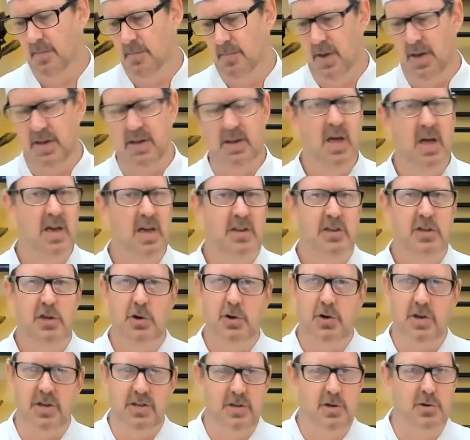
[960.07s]
But you
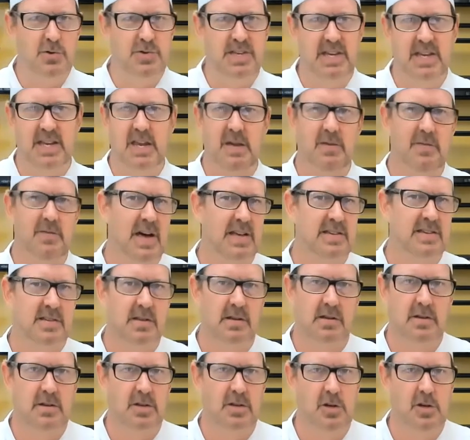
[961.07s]
can use any vessel you